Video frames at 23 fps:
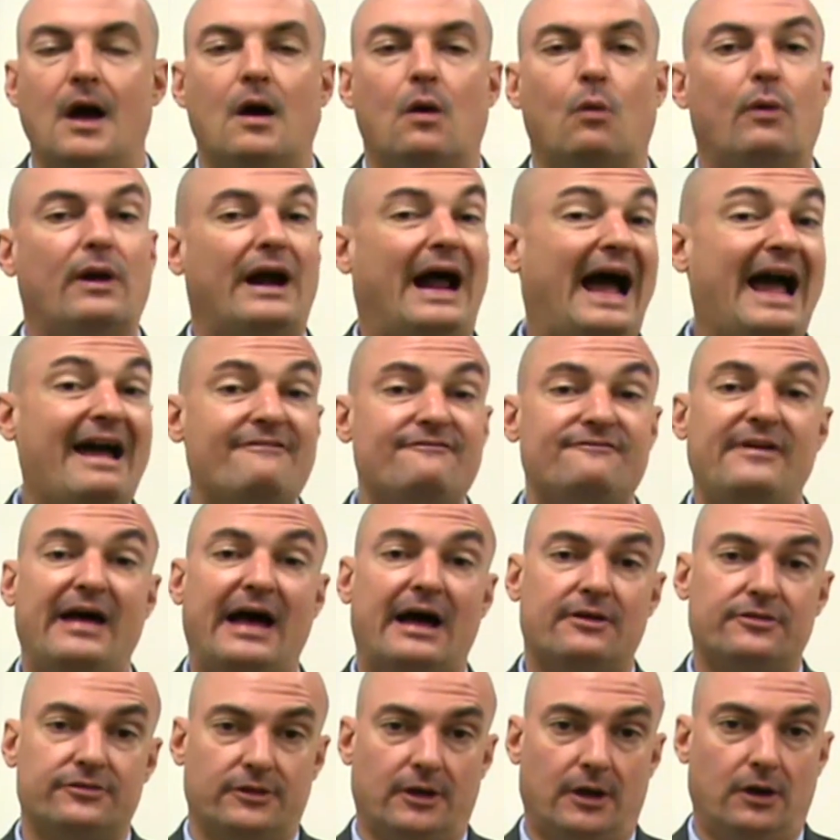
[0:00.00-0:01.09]
What I have
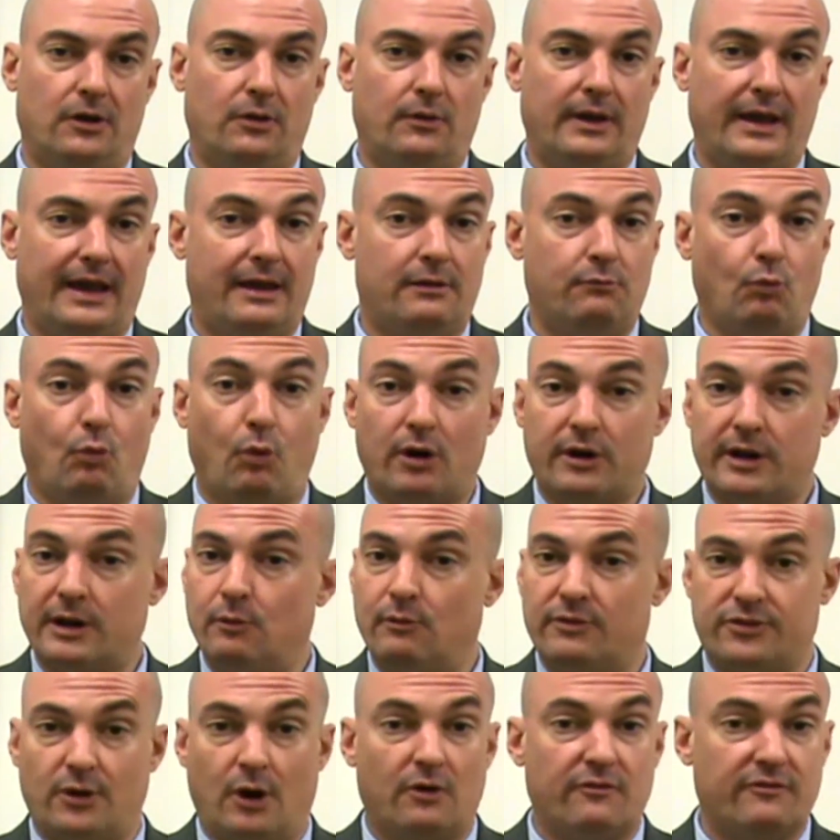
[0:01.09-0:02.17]
found, though, in working
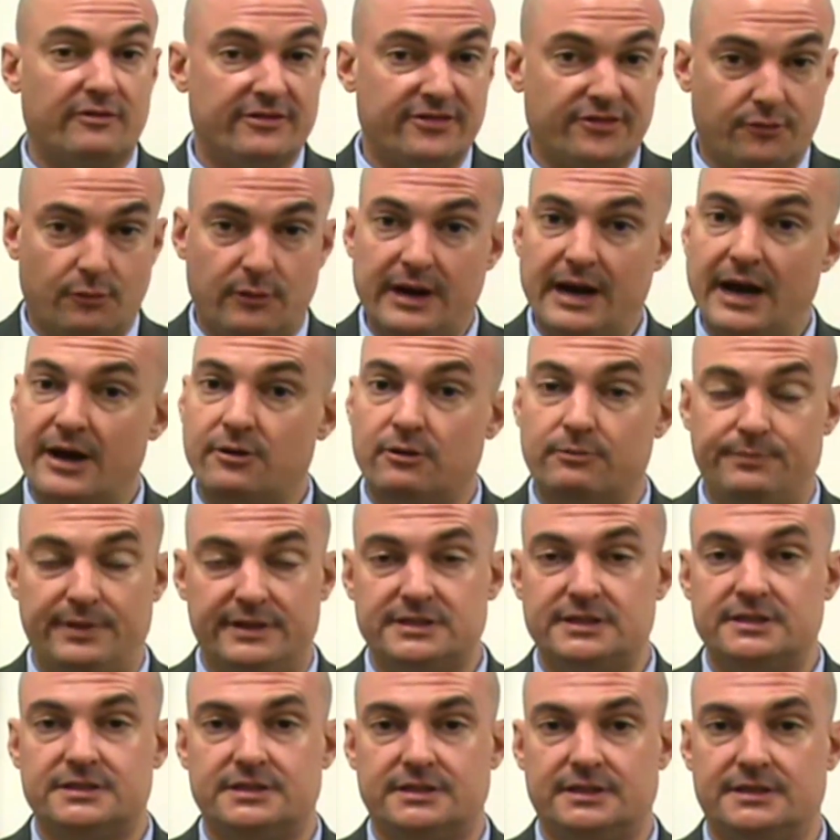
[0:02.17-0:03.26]
with over 300
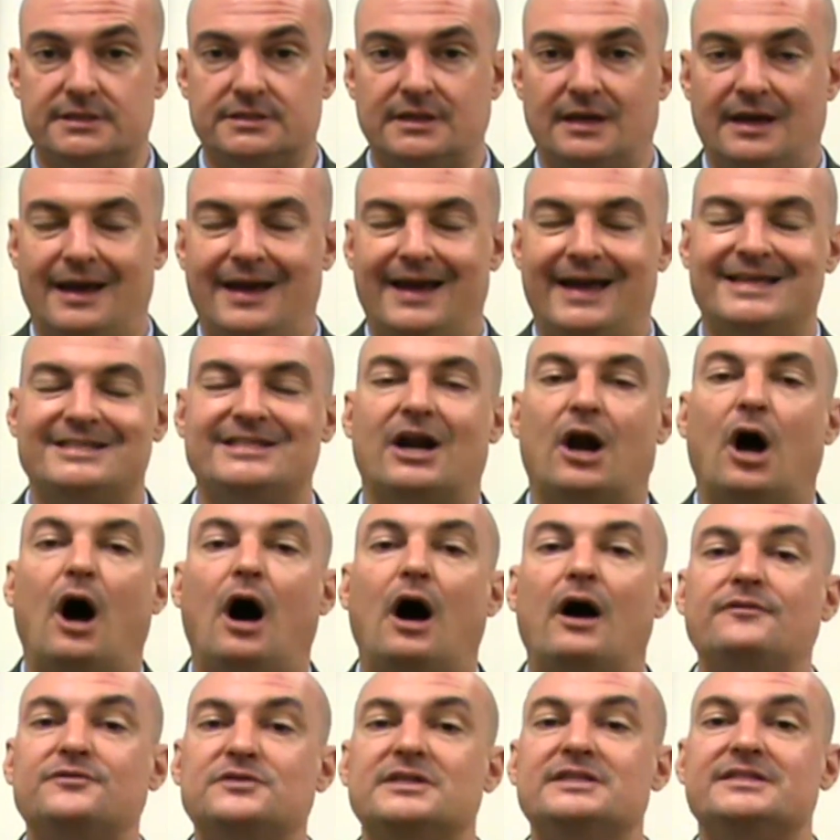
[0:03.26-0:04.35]
businesses, is that
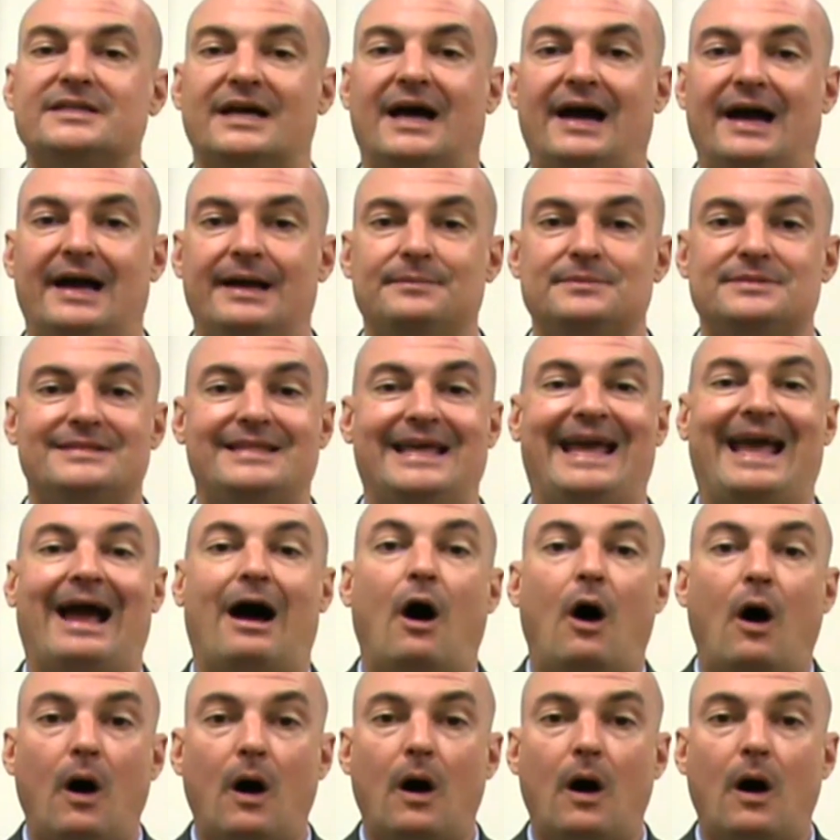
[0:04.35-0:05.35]
oftentimes the